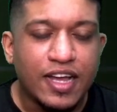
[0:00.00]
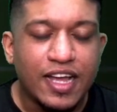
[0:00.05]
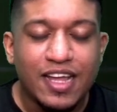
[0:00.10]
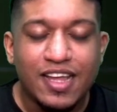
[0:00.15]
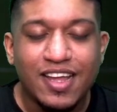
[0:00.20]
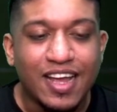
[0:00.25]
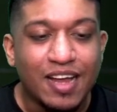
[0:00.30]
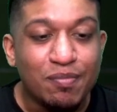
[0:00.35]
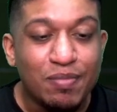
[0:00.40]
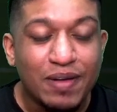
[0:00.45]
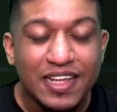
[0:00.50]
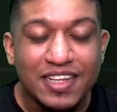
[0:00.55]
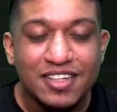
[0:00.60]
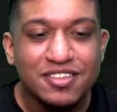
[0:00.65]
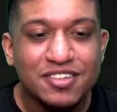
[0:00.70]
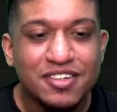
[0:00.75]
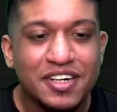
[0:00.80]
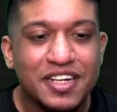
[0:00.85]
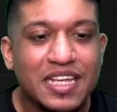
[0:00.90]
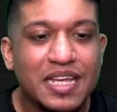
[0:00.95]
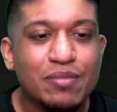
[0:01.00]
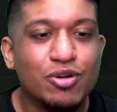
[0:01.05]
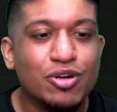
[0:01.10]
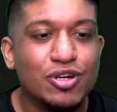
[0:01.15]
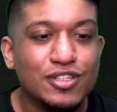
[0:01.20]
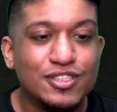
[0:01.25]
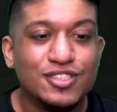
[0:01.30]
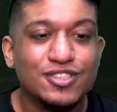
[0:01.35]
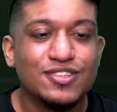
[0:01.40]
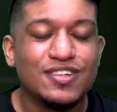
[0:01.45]
I play the third game
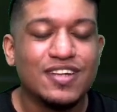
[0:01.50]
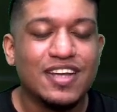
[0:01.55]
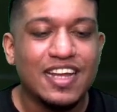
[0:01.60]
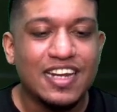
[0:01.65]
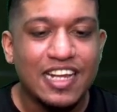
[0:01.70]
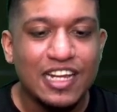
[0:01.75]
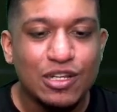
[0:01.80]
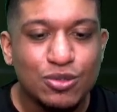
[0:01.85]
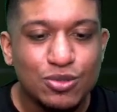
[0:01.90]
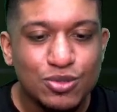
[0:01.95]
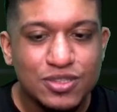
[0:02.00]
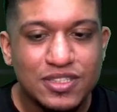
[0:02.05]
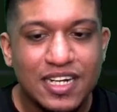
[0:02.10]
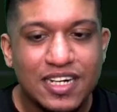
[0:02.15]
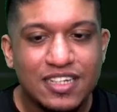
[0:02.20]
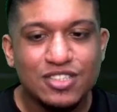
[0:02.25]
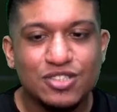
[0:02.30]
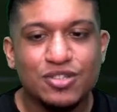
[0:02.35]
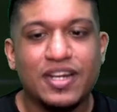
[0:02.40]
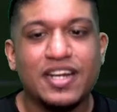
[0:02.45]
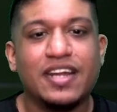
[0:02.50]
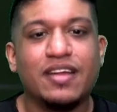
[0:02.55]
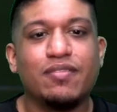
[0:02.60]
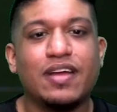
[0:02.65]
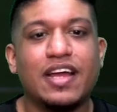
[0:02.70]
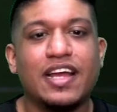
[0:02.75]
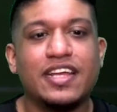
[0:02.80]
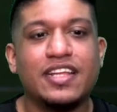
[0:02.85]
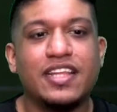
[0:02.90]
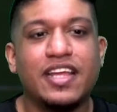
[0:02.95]
also and I lose that, so
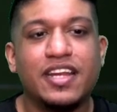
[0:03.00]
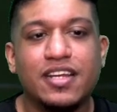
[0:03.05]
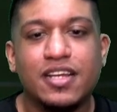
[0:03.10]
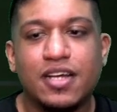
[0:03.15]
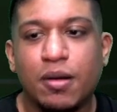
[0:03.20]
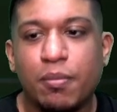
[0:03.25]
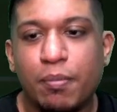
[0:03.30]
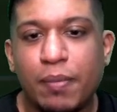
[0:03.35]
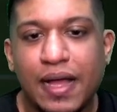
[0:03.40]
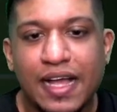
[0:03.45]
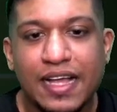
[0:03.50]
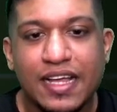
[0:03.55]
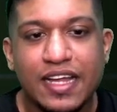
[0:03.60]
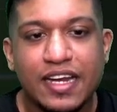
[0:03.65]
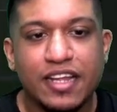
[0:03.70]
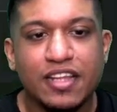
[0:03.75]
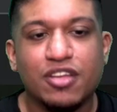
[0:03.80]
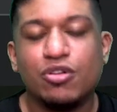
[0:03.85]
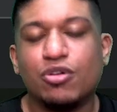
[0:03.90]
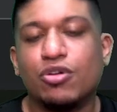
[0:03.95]
I then come back and